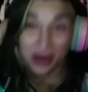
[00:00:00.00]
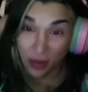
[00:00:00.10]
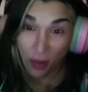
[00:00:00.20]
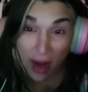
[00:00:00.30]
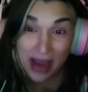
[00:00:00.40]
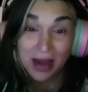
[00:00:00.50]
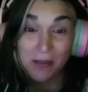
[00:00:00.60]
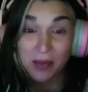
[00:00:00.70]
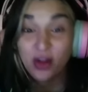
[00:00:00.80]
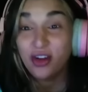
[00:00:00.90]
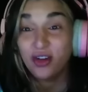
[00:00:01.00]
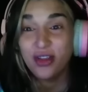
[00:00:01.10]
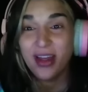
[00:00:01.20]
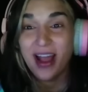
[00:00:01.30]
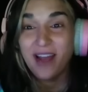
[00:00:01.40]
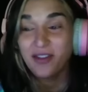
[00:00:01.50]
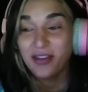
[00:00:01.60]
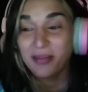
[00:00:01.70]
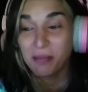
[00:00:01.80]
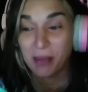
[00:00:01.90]
quite a miracle that I've
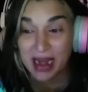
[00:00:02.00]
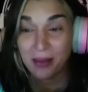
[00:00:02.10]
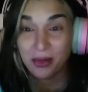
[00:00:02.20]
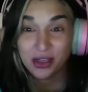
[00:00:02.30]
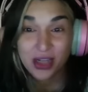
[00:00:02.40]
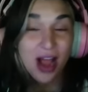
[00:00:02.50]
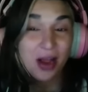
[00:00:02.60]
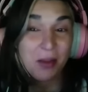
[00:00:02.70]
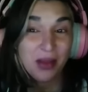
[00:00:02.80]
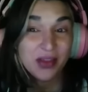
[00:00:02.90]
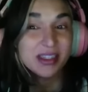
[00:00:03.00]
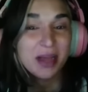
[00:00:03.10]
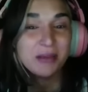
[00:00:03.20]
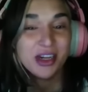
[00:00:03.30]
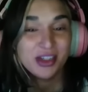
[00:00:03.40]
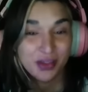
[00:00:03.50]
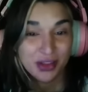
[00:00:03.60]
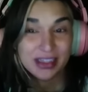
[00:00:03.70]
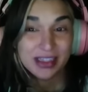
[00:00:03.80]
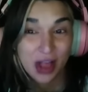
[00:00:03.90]
been able to talk about this subject for
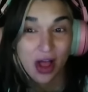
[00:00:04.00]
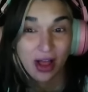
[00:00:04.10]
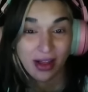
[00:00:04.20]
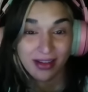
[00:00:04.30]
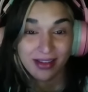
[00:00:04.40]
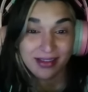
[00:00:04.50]
this long.